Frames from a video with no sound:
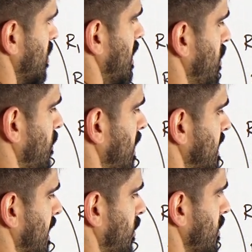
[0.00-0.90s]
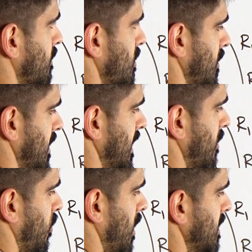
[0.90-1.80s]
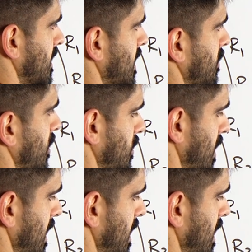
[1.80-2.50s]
Yeah, we've already dealt with them. So we're going to get 1, 0,